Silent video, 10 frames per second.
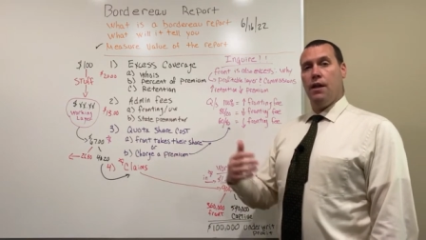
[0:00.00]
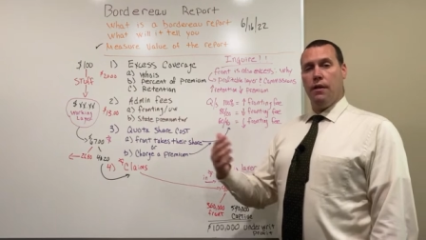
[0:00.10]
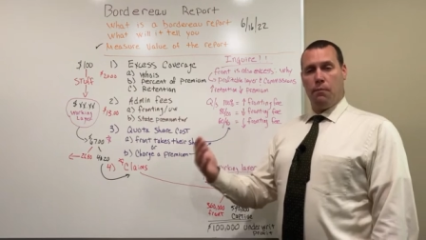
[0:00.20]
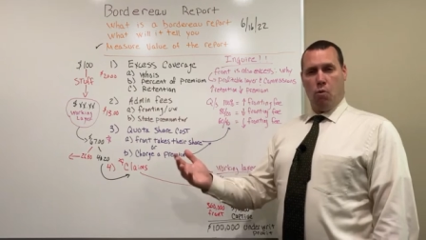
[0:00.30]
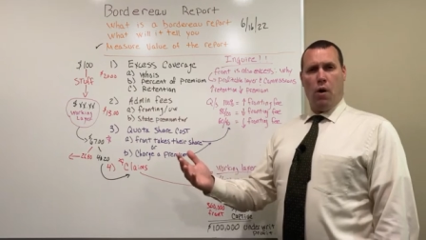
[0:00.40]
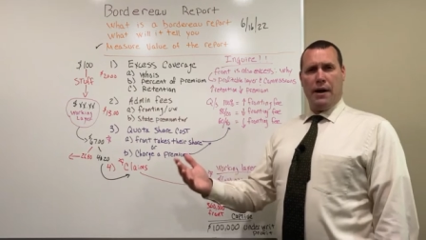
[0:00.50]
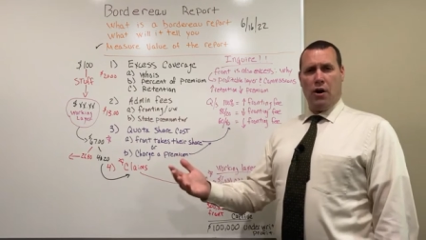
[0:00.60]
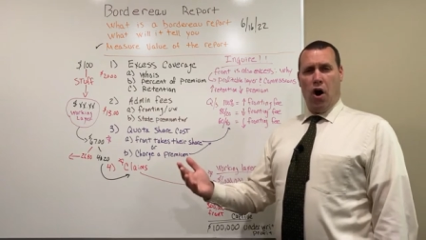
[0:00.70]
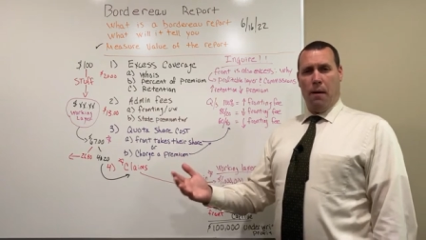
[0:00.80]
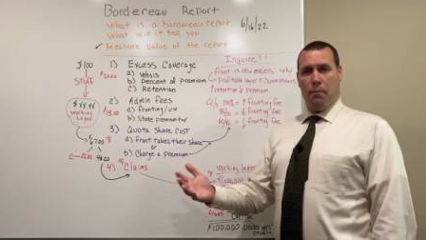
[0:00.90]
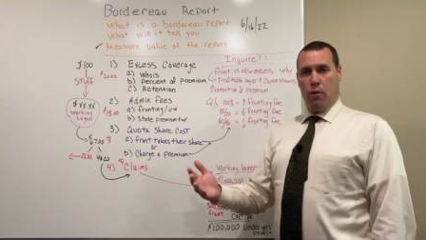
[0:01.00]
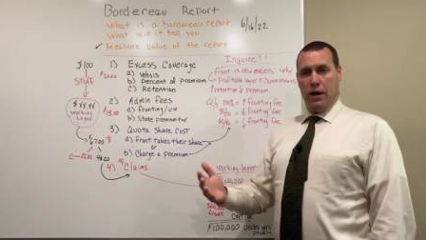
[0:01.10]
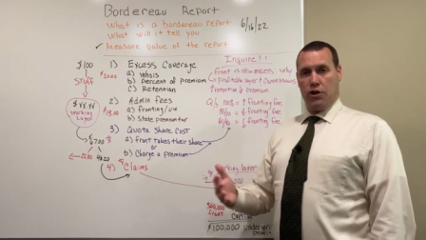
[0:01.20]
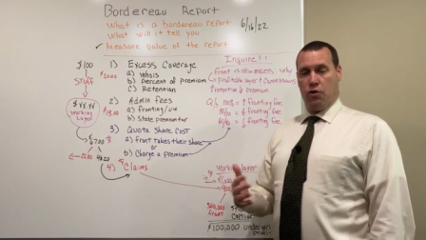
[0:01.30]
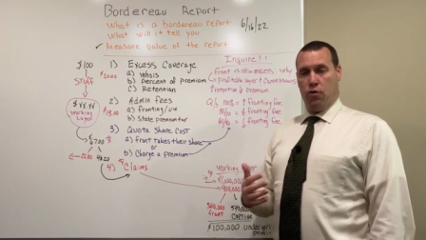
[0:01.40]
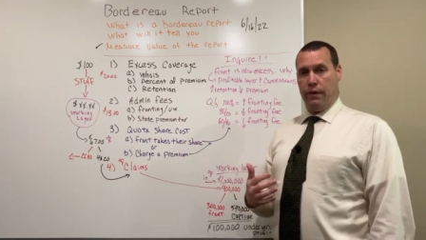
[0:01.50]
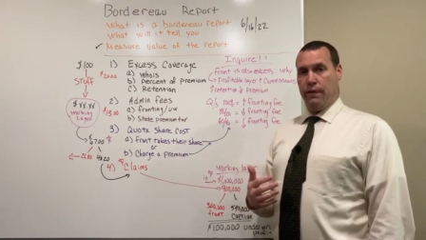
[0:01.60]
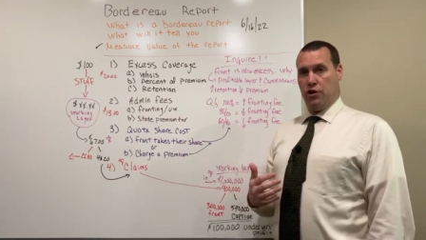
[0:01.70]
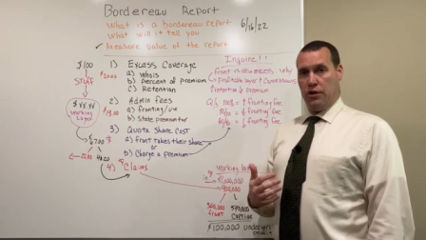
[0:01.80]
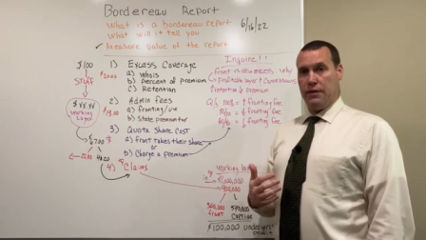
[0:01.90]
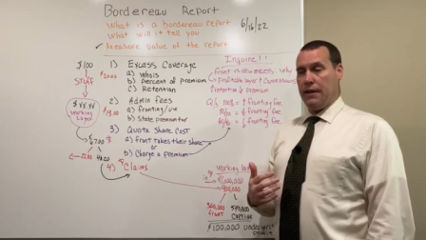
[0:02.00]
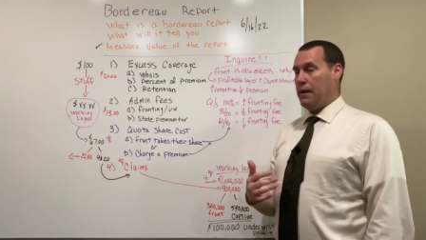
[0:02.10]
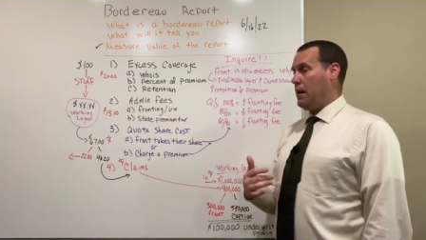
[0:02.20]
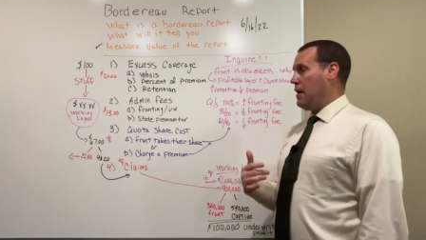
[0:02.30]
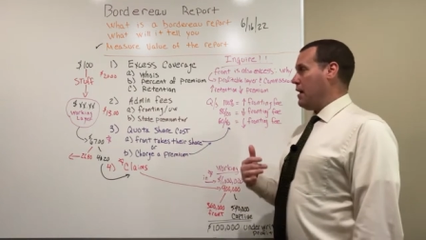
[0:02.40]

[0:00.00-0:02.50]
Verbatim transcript: Number one, operational efficiency.